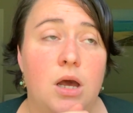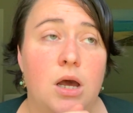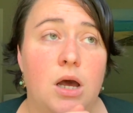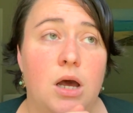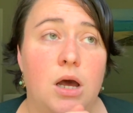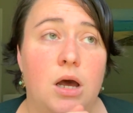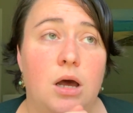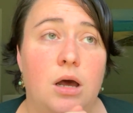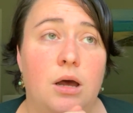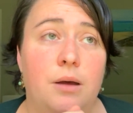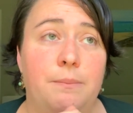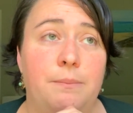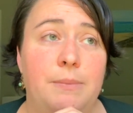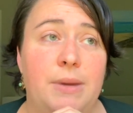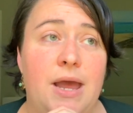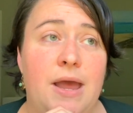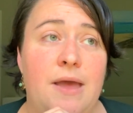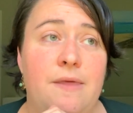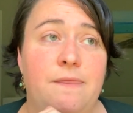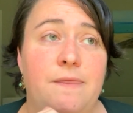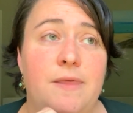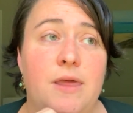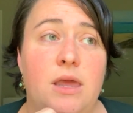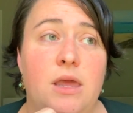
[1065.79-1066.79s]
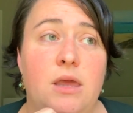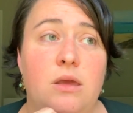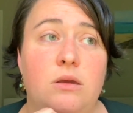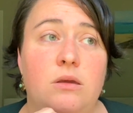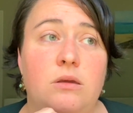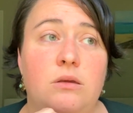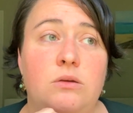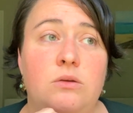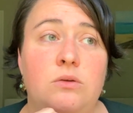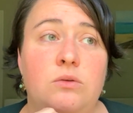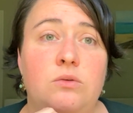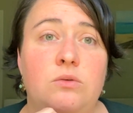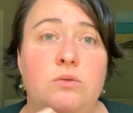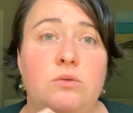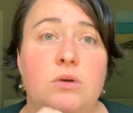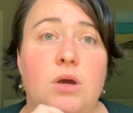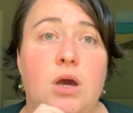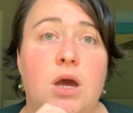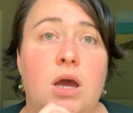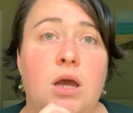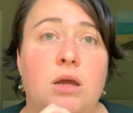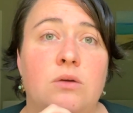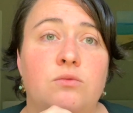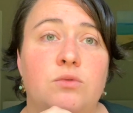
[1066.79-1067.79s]
And
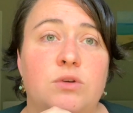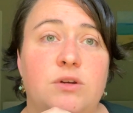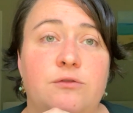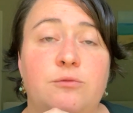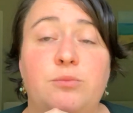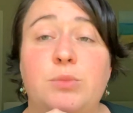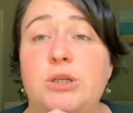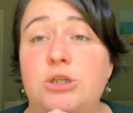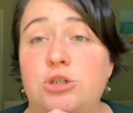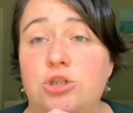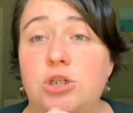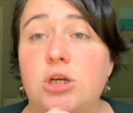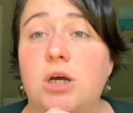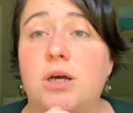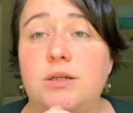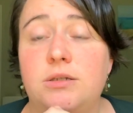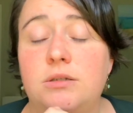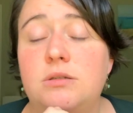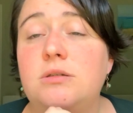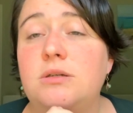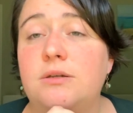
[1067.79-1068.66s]
I would have been shunned